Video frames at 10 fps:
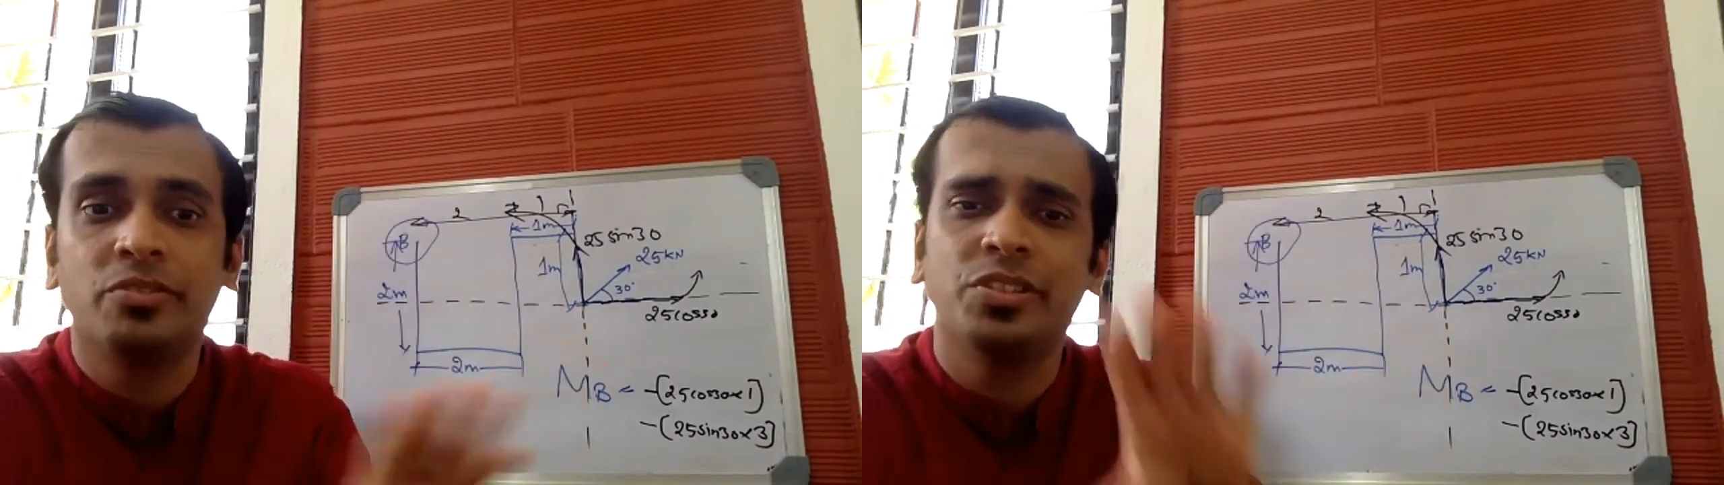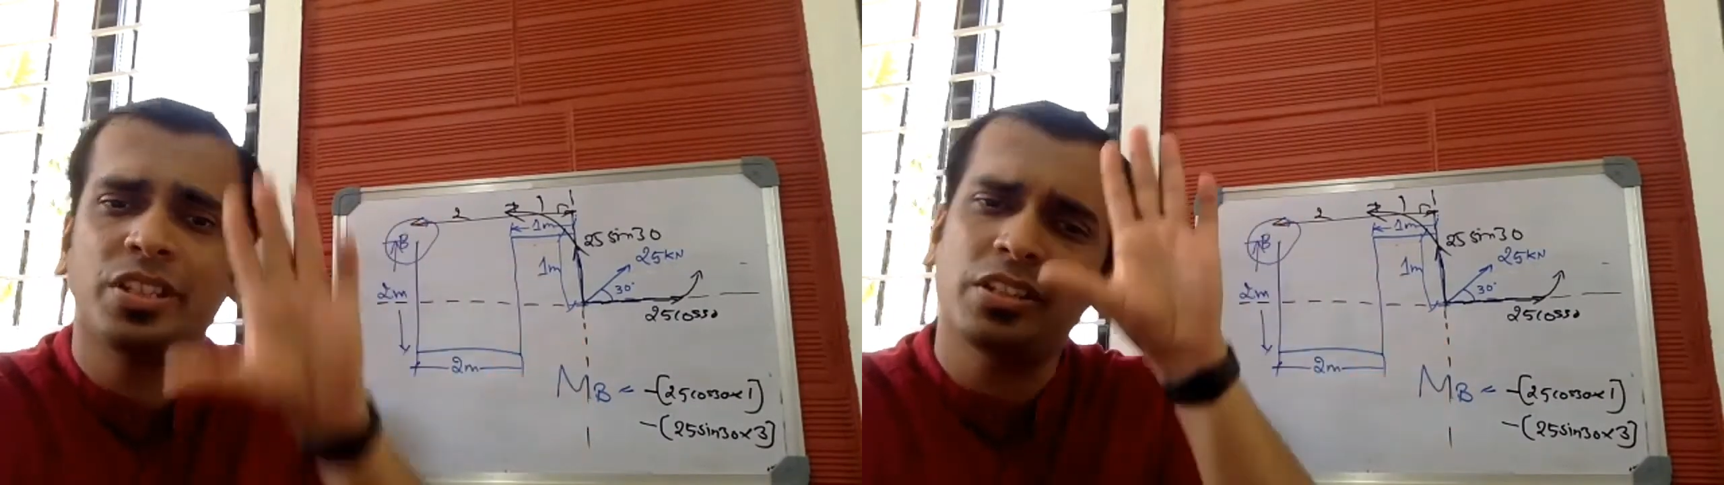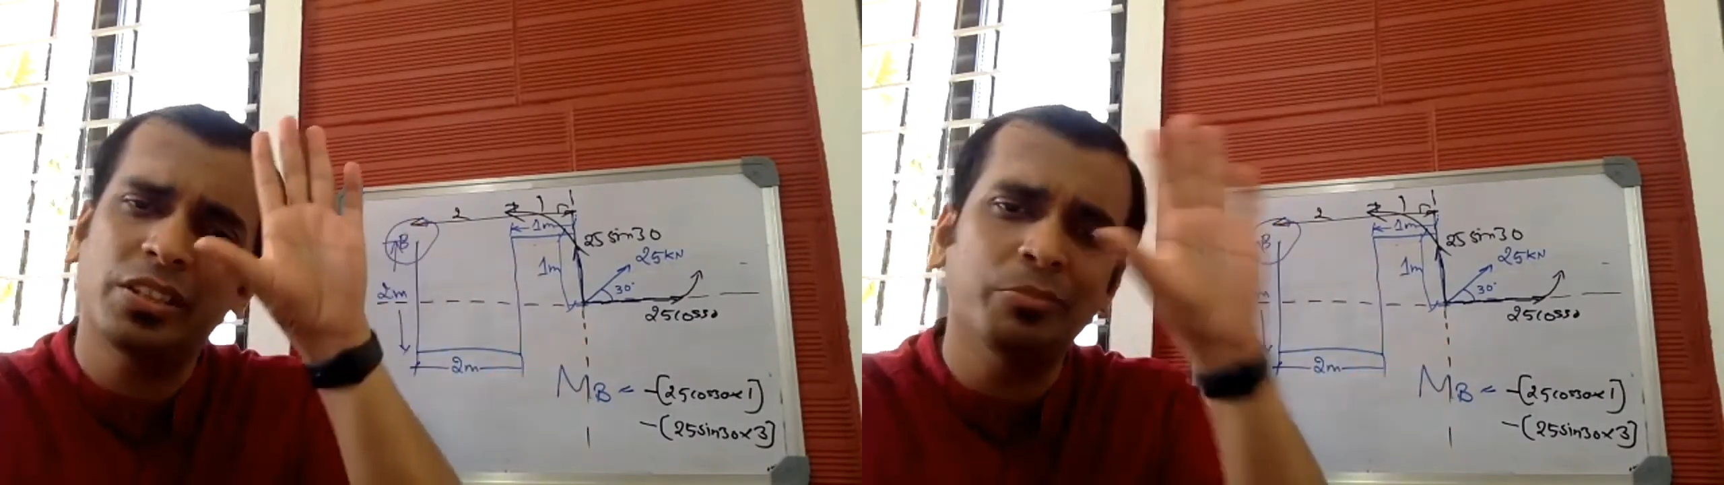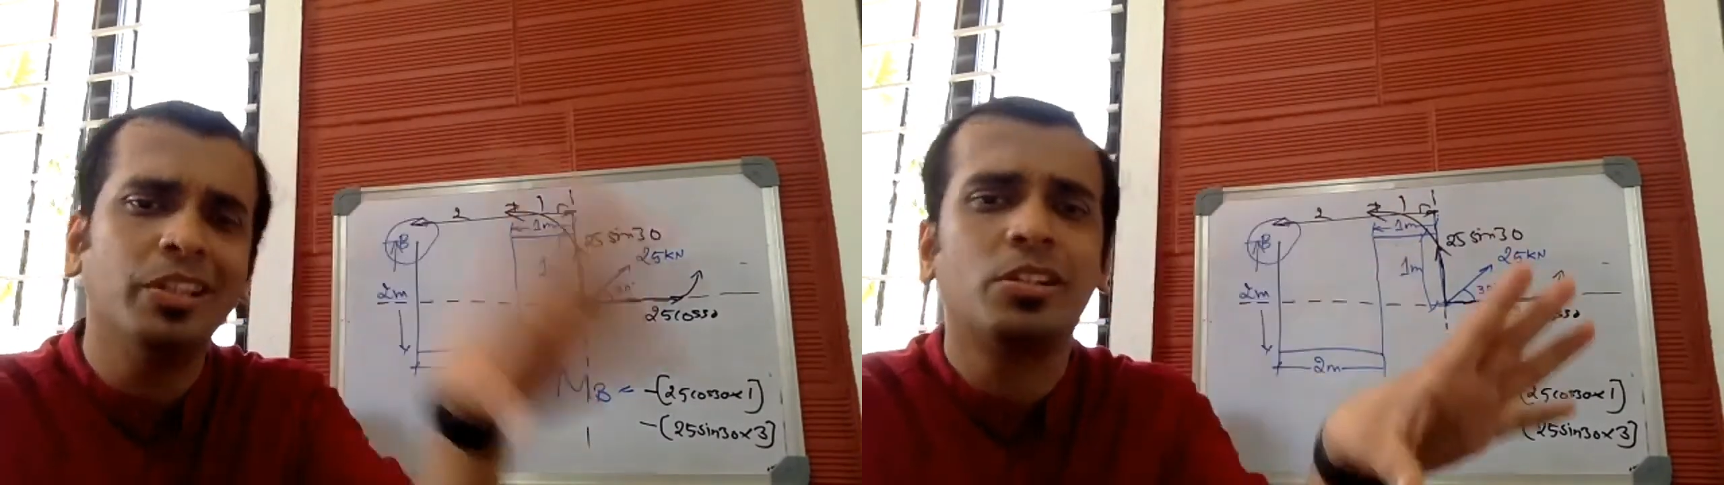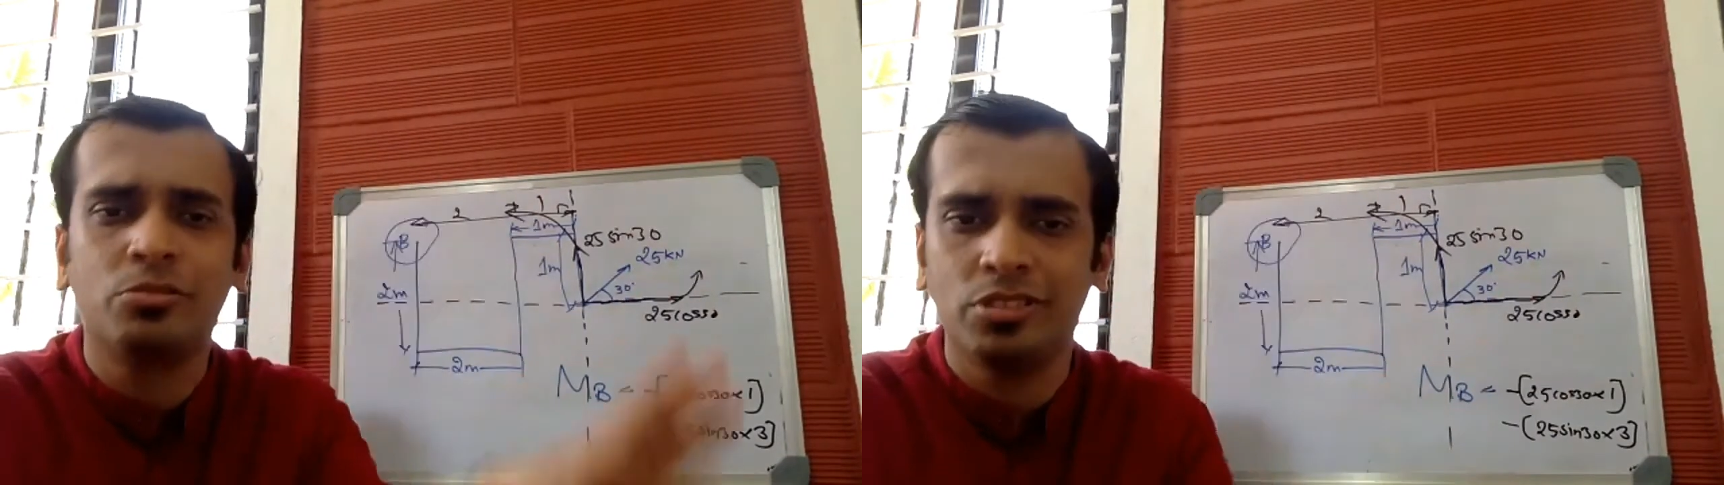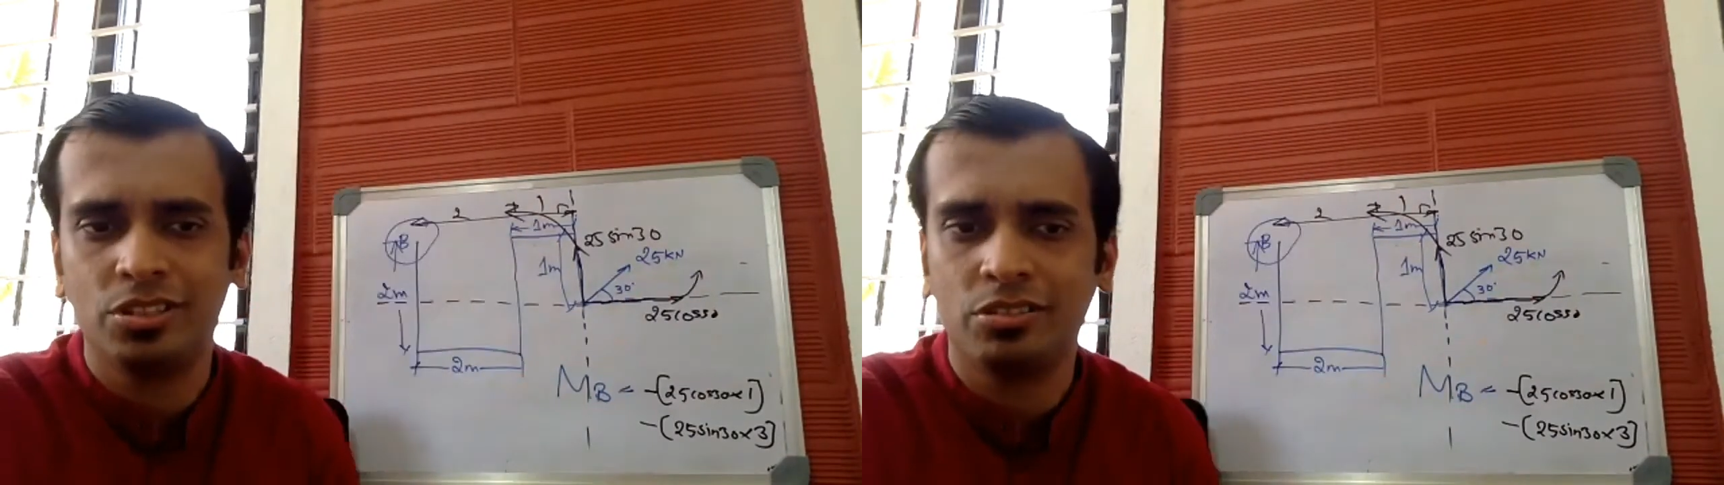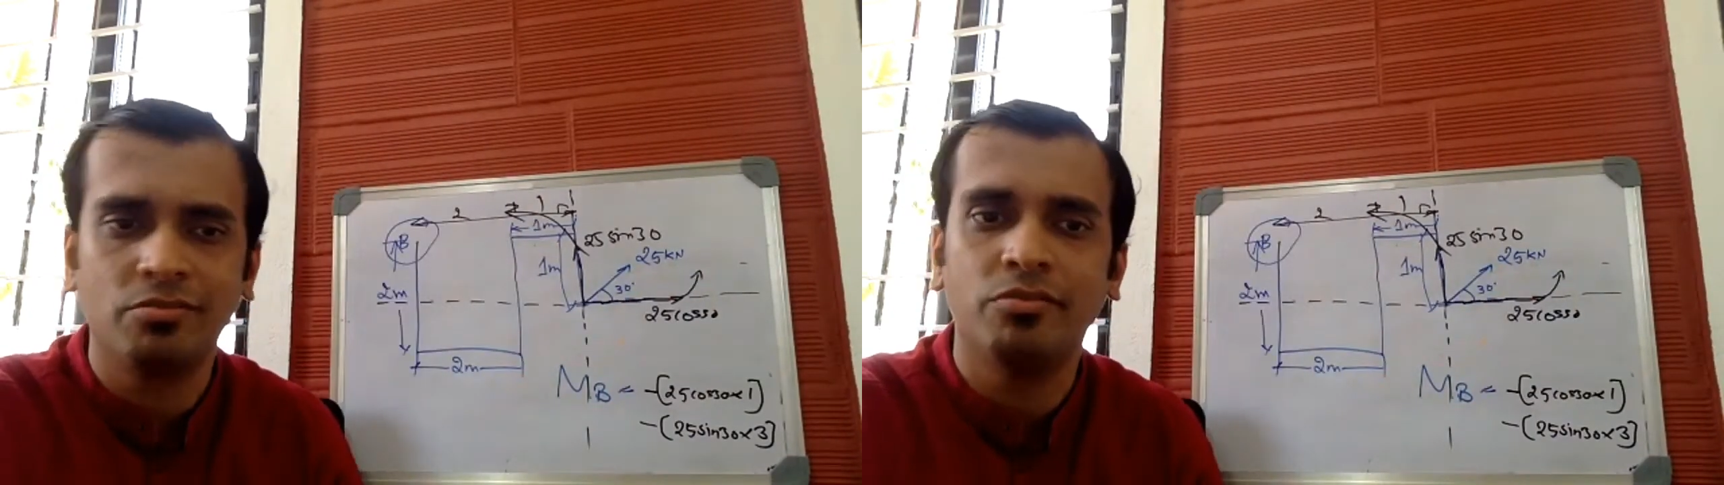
which are similar to this.